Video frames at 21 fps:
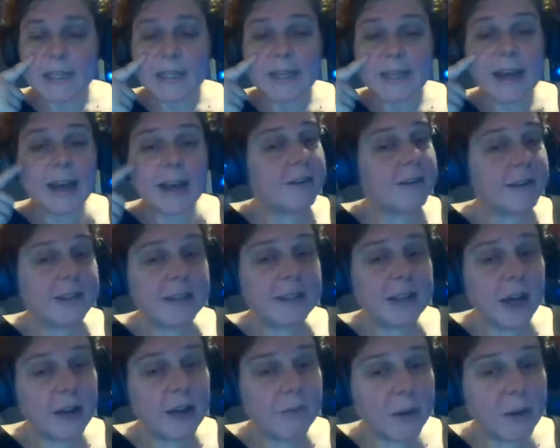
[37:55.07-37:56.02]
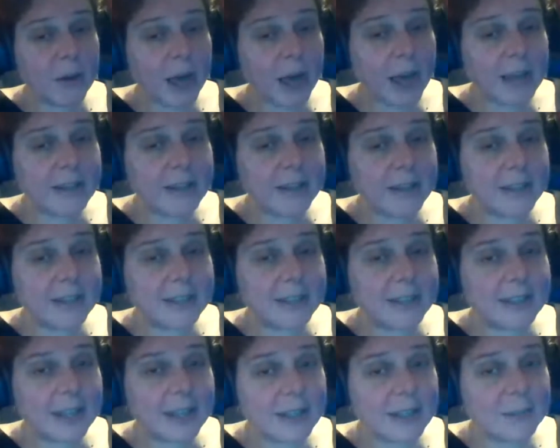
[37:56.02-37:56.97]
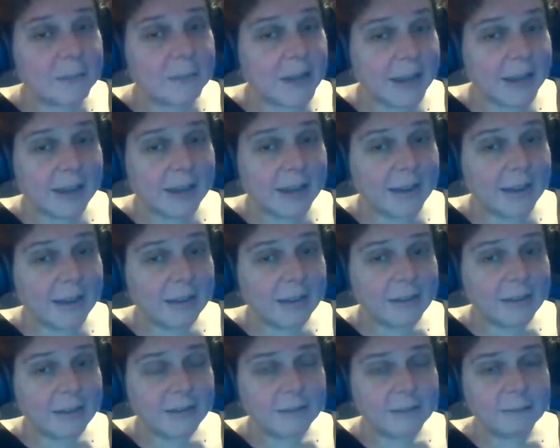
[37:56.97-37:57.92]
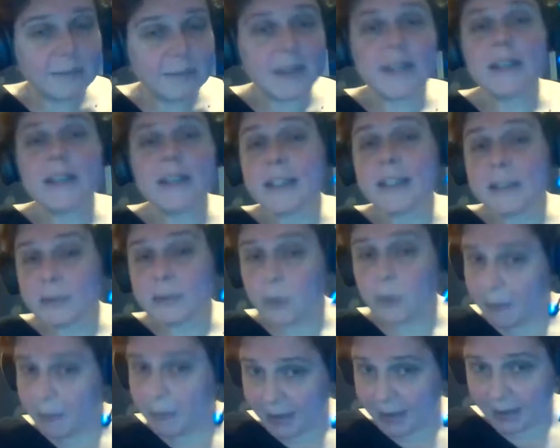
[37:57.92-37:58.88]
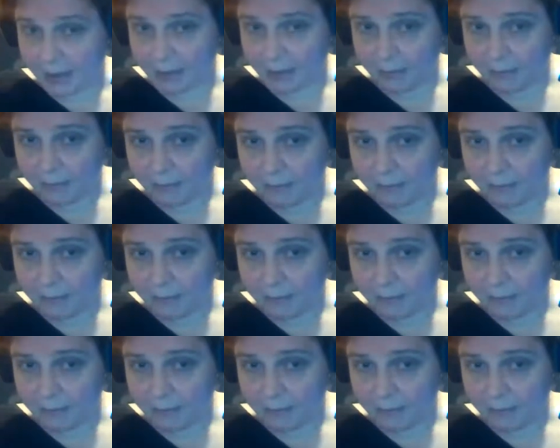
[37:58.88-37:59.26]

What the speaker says: Now, it's not Rhode Island. It's not as big, but it is quite big.